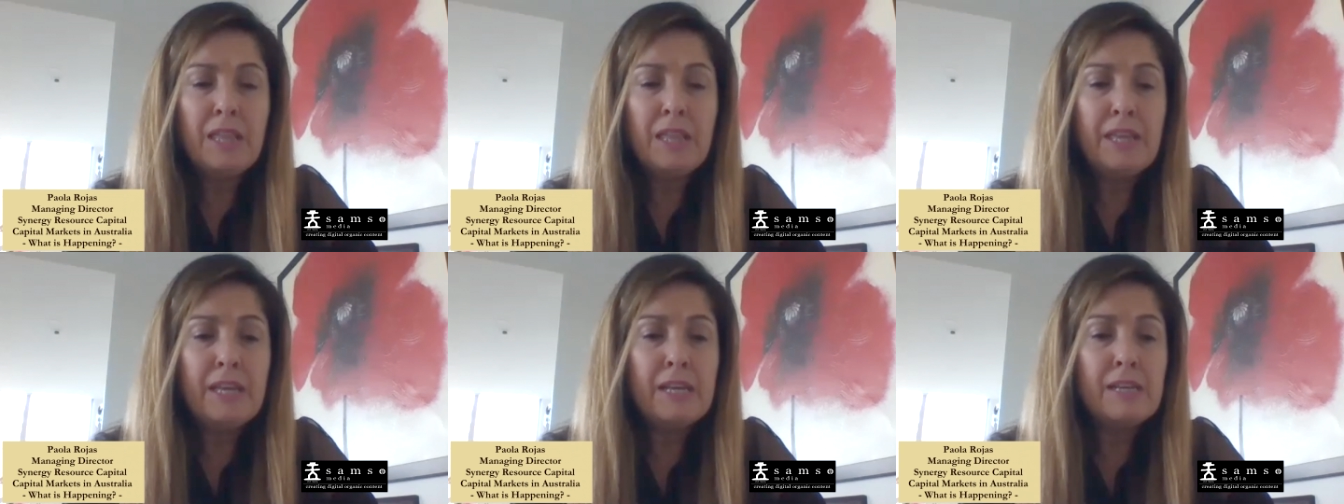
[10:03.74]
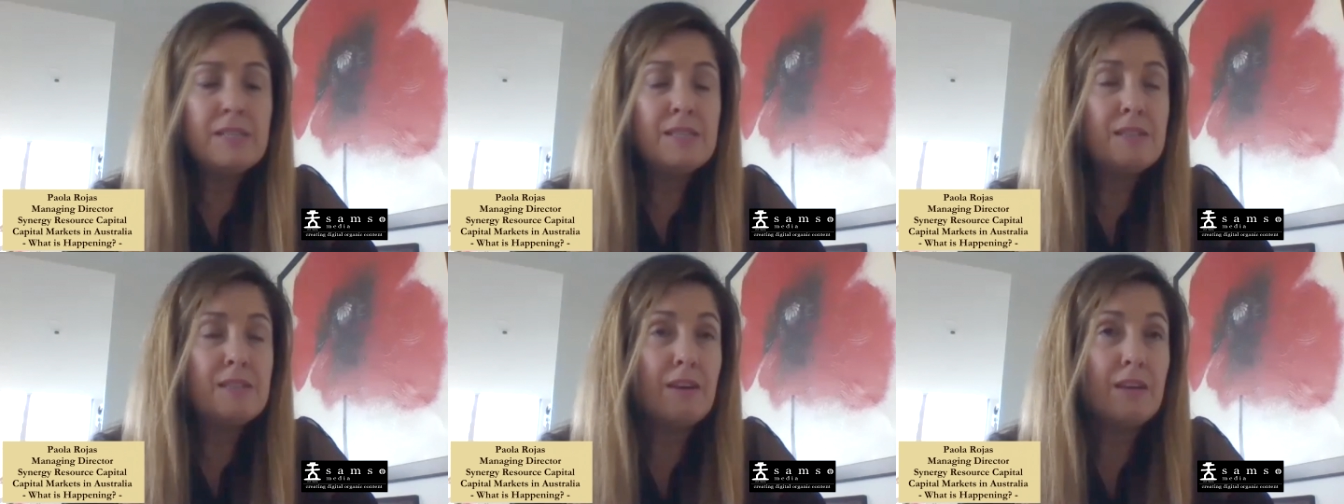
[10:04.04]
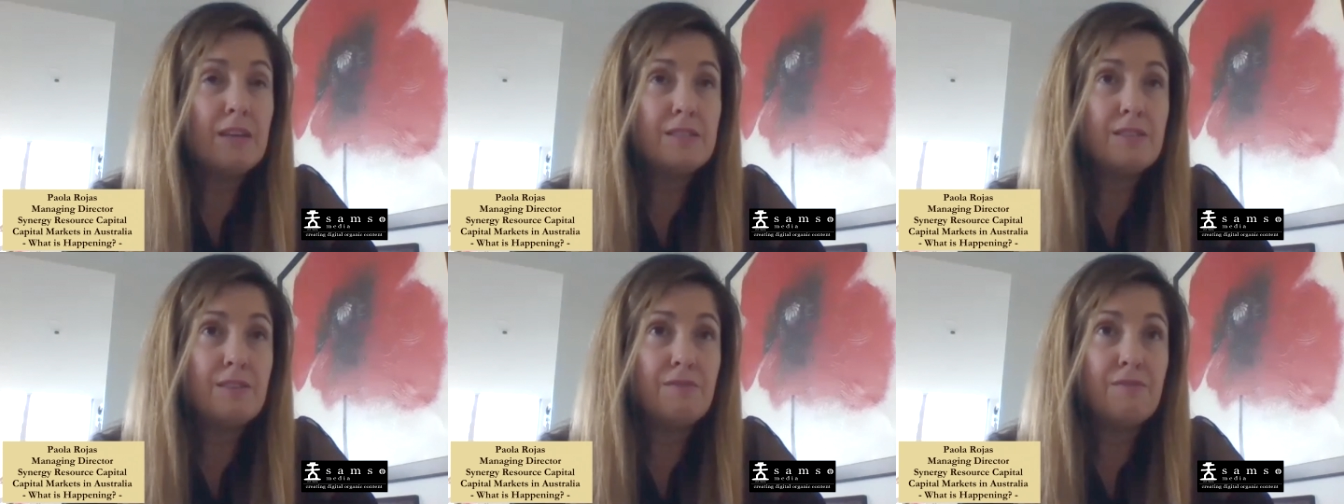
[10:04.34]
think
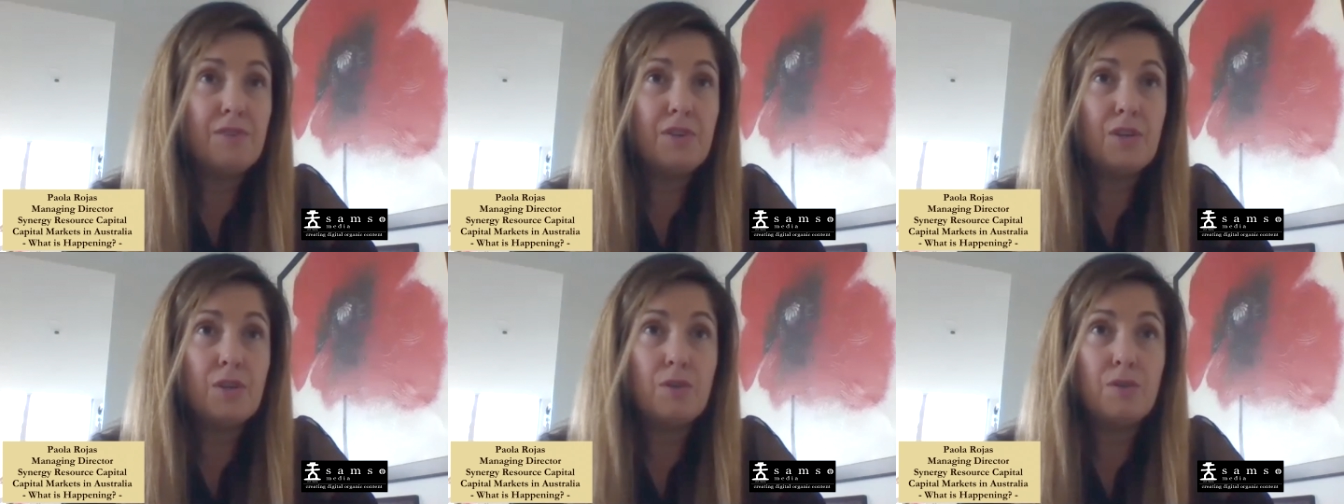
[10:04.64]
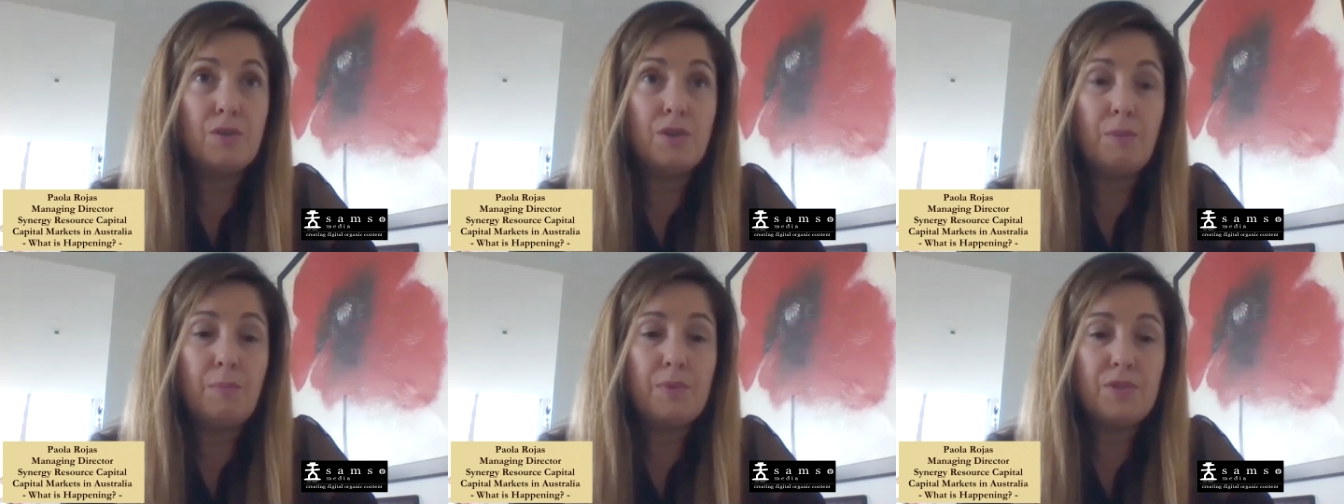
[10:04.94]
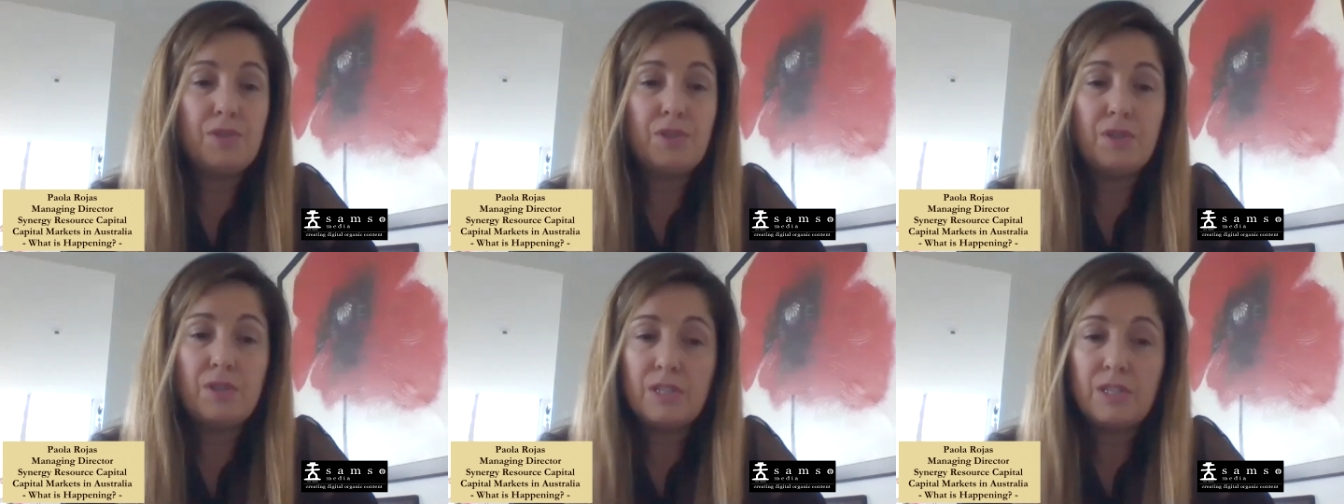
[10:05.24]
it's a very good
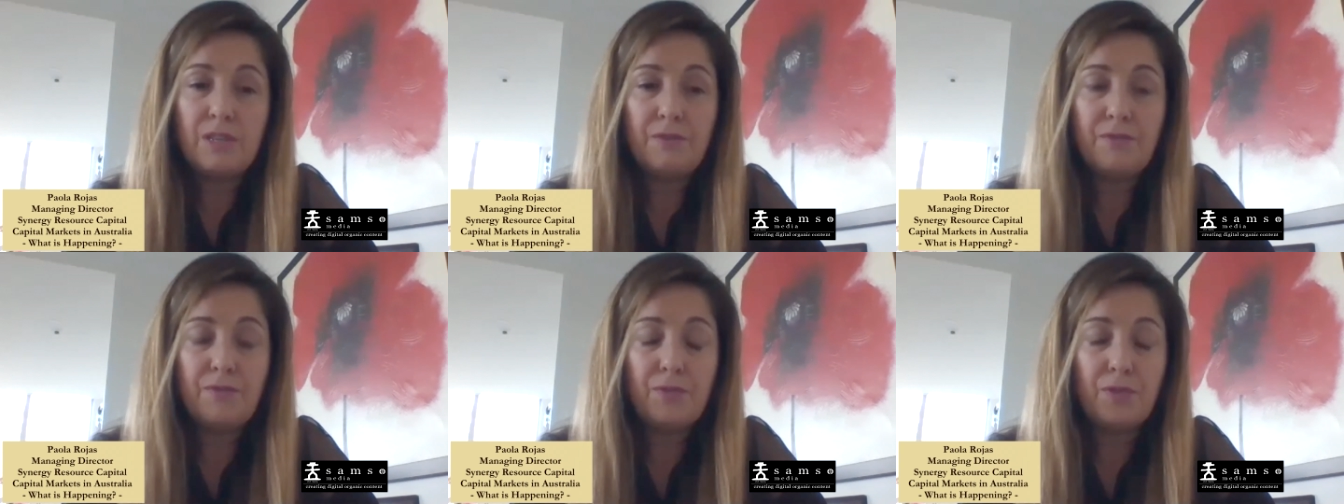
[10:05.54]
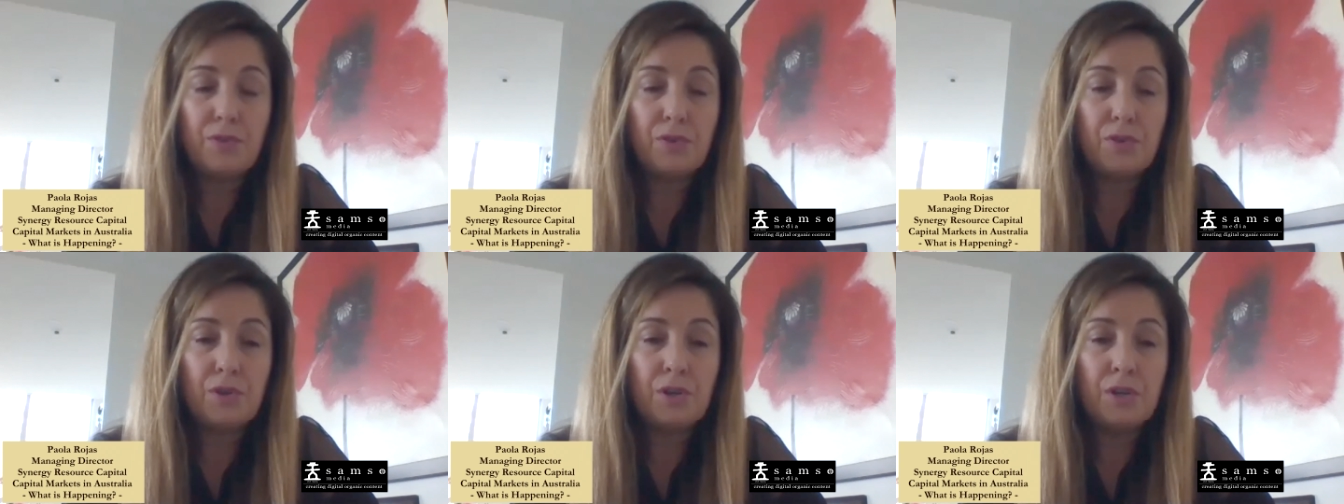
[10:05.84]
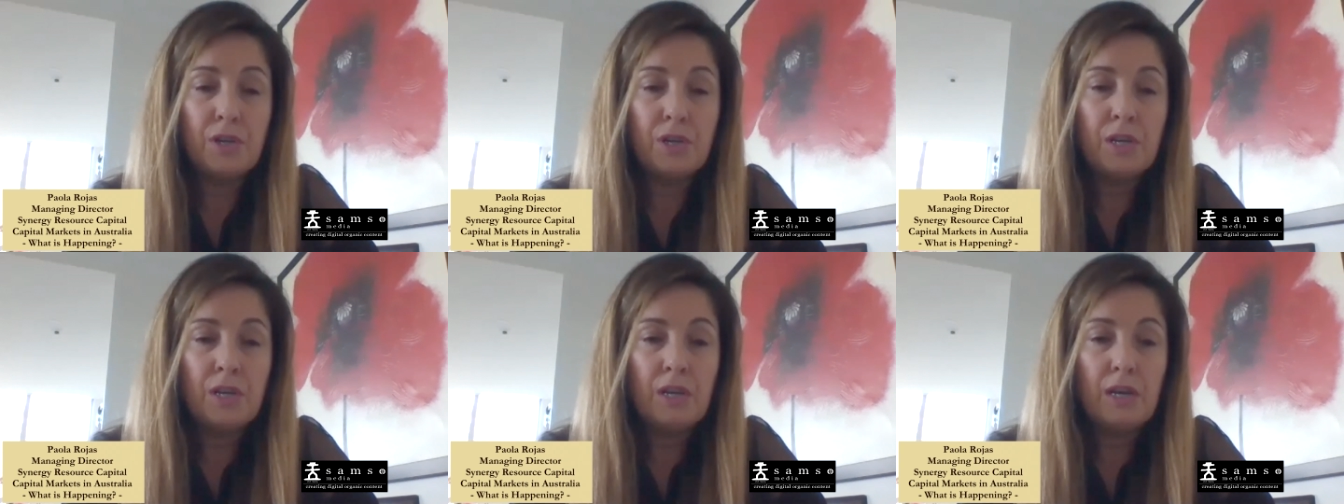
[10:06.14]
opportunity for